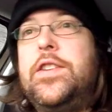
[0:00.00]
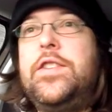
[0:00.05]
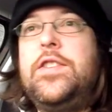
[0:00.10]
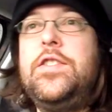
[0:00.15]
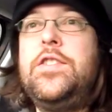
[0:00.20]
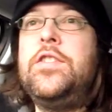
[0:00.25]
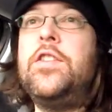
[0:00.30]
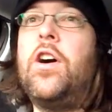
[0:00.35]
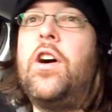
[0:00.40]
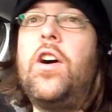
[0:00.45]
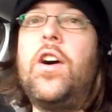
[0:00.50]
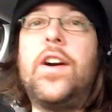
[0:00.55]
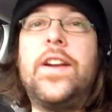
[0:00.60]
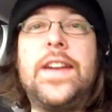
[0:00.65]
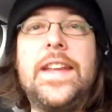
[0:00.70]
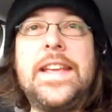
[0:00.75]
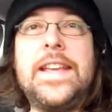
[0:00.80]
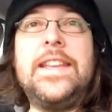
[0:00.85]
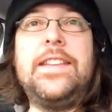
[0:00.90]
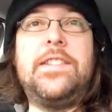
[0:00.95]
Not
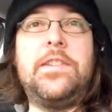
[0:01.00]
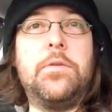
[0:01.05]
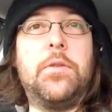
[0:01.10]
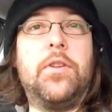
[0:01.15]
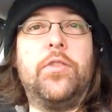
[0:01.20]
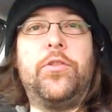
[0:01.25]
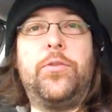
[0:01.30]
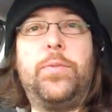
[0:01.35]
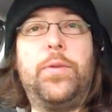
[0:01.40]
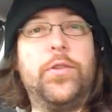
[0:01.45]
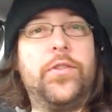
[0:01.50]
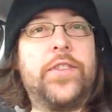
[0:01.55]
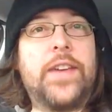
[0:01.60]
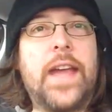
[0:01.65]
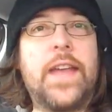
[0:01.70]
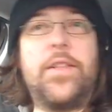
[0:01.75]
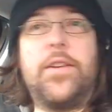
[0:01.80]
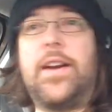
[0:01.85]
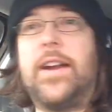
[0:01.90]
an easy one to put together,